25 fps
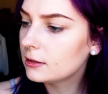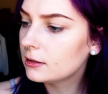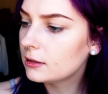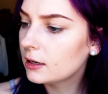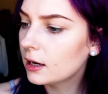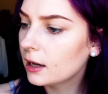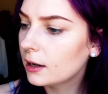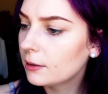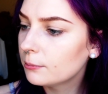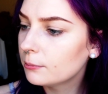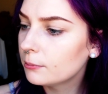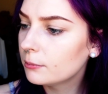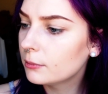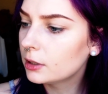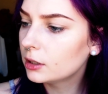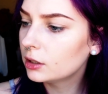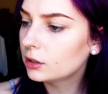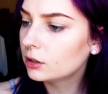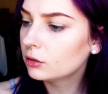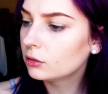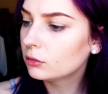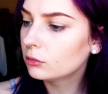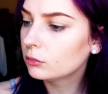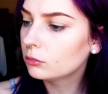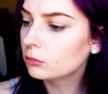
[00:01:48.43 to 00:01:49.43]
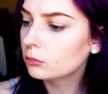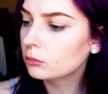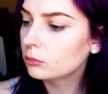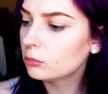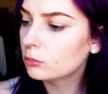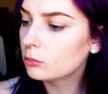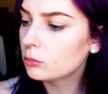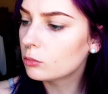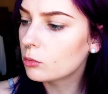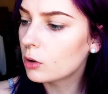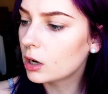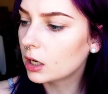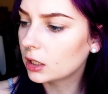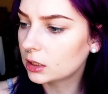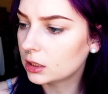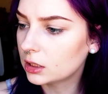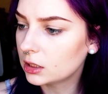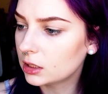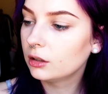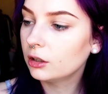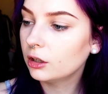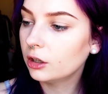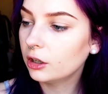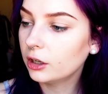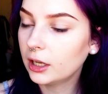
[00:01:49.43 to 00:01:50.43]
Number one.
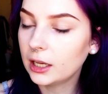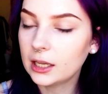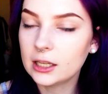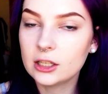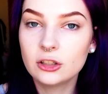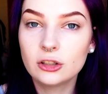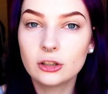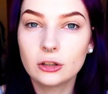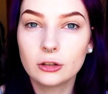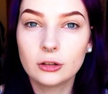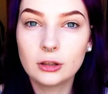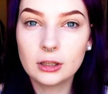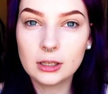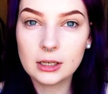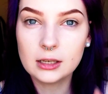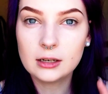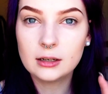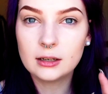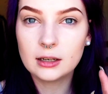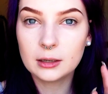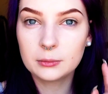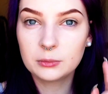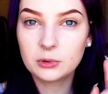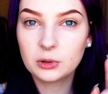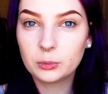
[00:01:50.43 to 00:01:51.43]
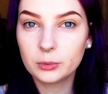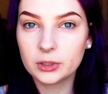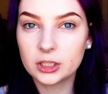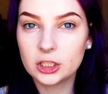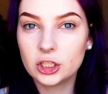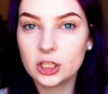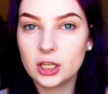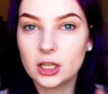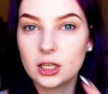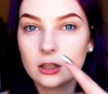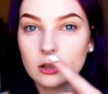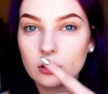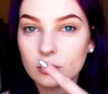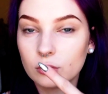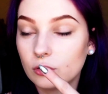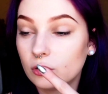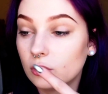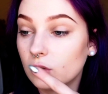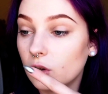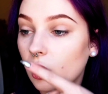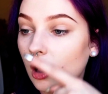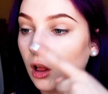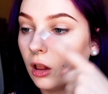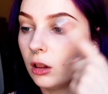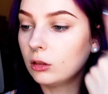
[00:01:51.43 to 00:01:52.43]
Okay, so the number one shade goes
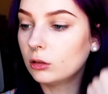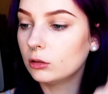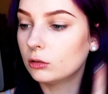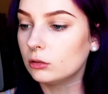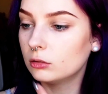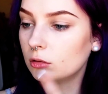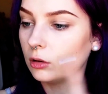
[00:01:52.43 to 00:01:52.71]
all